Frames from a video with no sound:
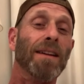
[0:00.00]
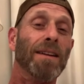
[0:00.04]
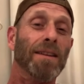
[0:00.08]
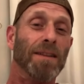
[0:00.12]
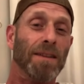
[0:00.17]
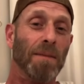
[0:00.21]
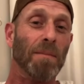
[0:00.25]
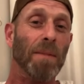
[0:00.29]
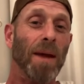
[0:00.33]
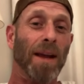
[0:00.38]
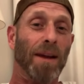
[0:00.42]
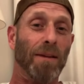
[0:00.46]

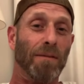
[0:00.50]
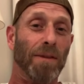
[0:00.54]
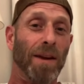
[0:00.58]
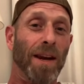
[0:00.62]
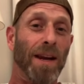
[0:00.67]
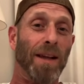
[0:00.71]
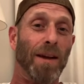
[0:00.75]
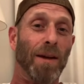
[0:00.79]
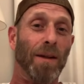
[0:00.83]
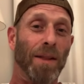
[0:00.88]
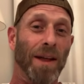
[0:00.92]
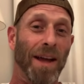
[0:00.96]
to make a
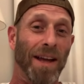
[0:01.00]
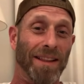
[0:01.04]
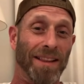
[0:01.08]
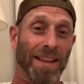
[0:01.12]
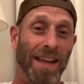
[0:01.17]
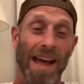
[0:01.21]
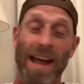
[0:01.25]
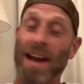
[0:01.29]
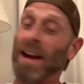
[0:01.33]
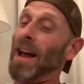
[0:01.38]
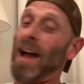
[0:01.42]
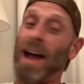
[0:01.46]
video like
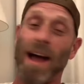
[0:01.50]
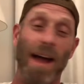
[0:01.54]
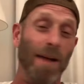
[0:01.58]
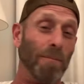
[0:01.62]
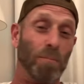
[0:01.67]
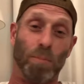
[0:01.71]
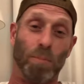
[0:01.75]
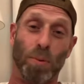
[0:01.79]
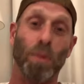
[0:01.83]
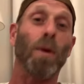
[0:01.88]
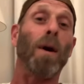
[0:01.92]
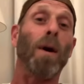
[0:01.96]
that. I
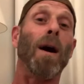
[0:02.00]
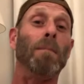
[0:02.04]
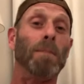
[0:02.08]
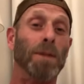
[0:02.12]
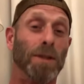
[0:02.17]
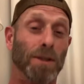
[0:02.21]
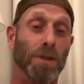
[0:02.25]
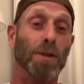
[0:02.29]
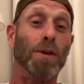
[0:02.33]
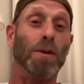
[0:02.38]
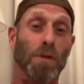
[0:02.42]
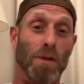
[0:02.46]

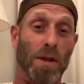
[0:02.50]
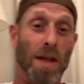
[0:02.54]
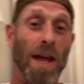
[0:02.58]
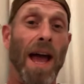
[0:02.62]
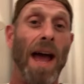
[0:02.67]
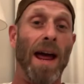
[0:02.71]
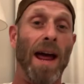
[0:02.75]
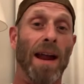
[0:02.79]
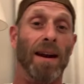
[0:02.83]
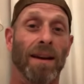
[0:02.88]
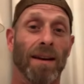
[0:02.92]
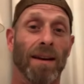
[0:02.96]
promise you
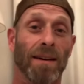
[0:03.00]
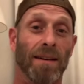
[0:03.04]
that.